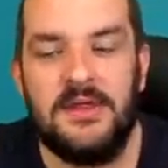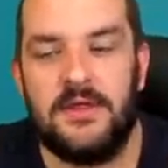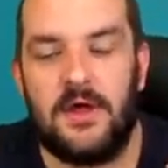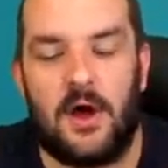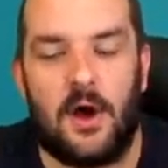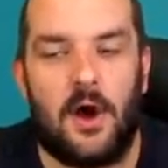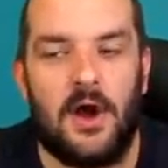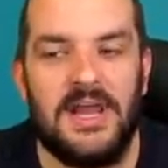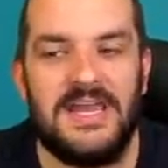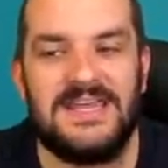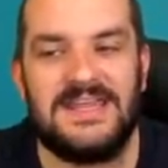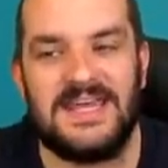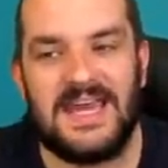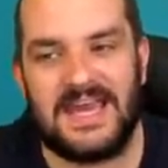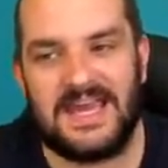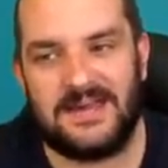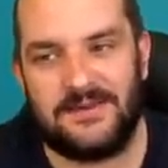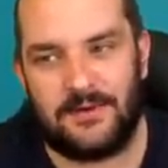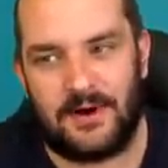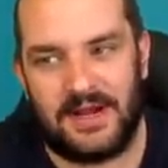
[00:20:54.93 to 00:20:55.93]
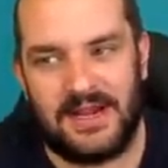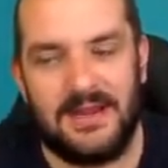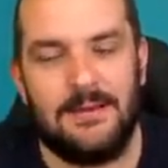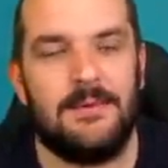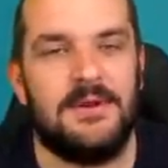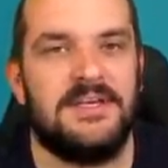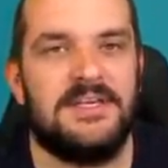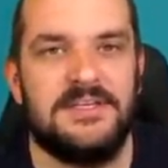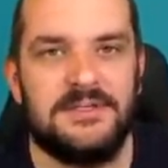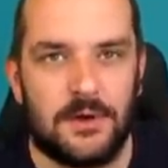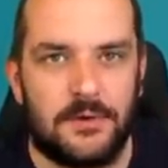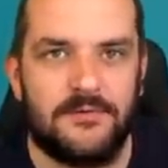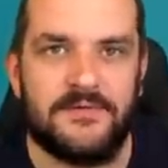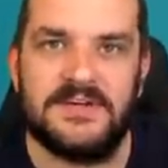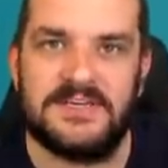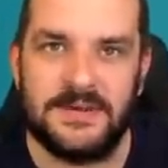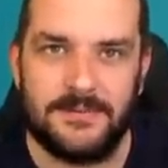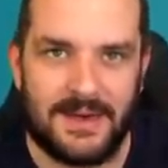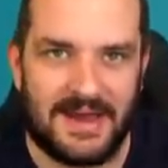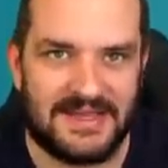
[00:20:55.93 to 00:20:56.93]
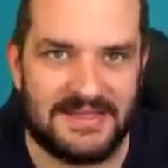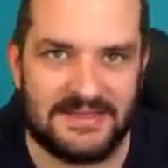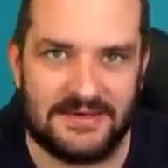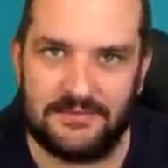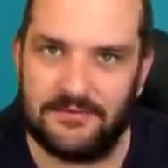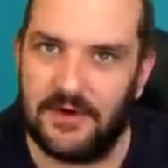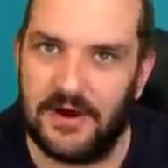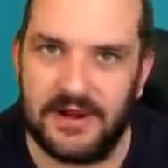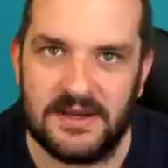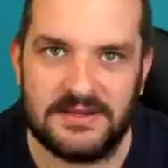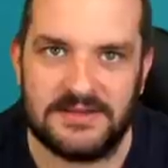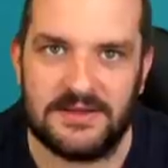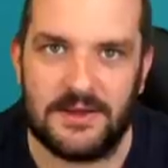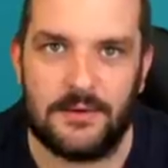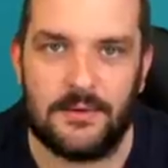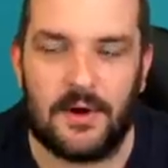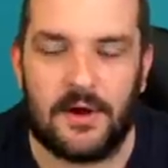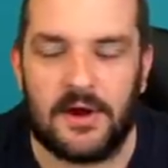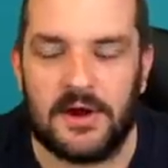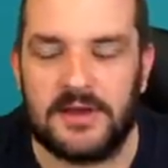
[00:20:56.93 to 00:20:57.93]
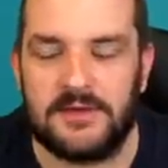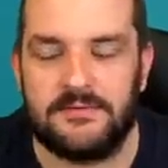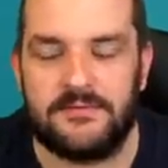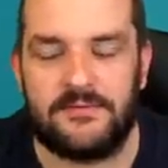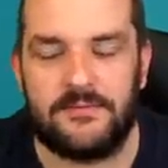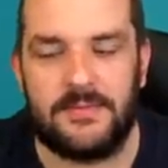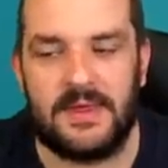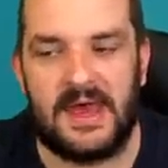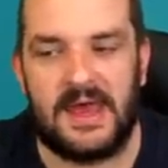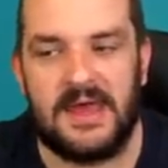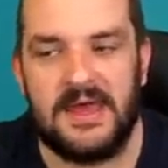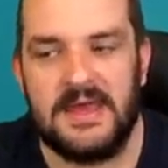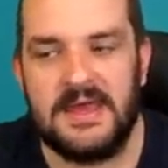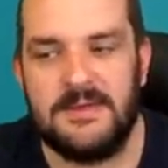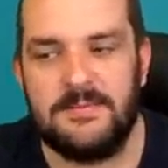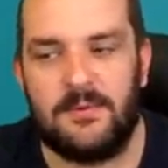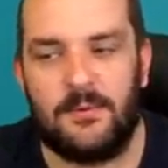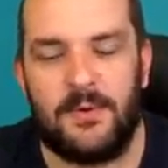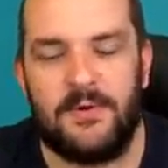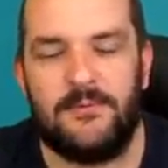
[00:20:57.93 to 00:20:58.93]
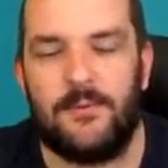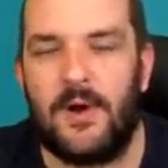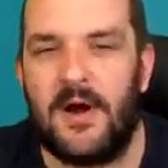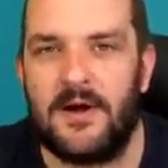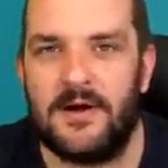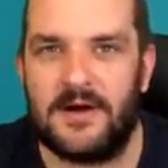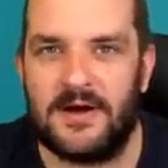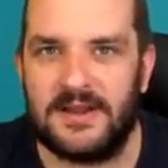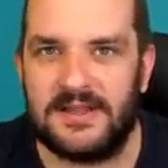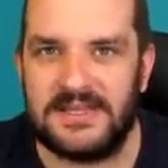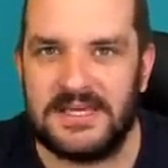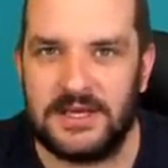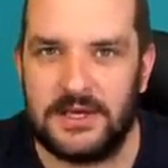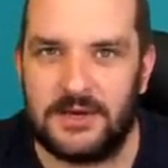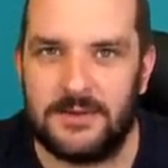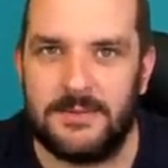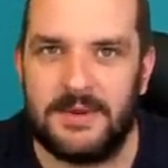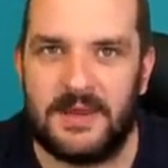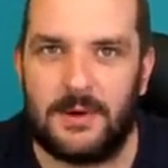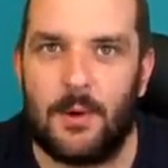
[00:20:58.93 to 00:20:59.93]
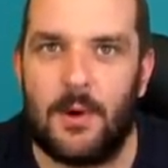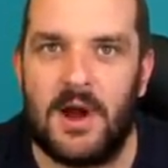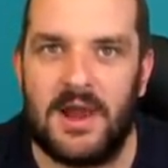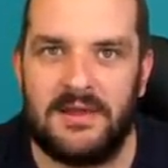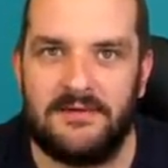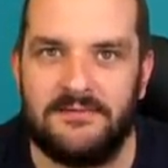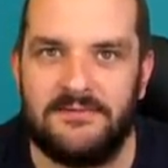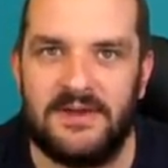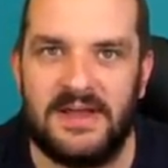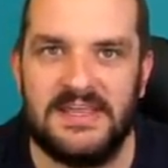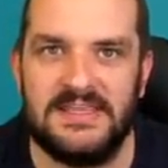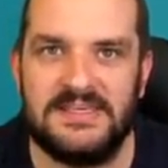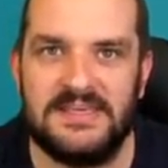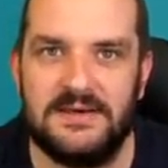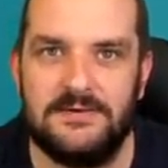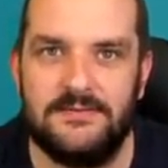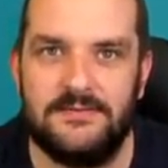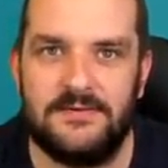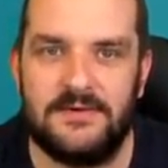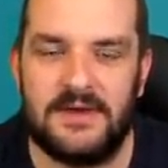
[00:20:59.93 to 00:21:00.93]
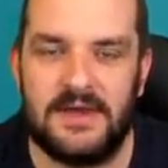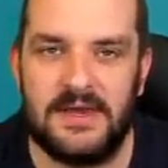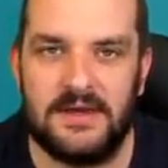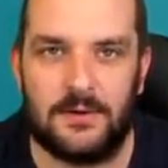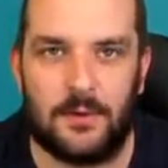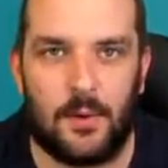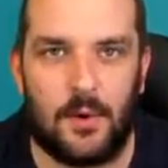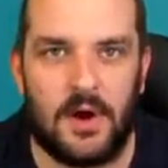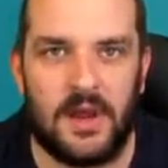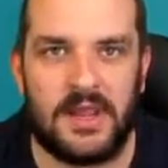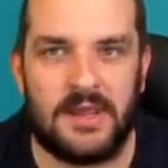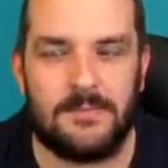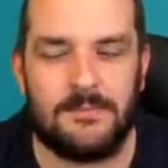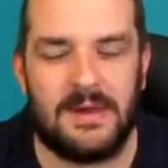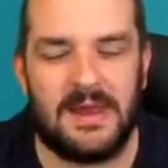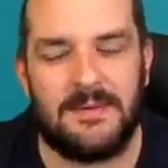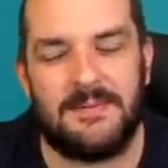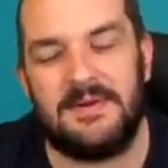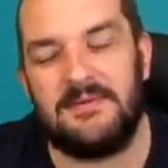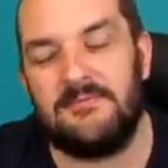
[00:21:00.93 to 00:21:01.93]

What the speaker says: I think Limitless is obviously better, right? There's no hiding from that. But with Wildcard, I think you could be quite inventive and quite maybe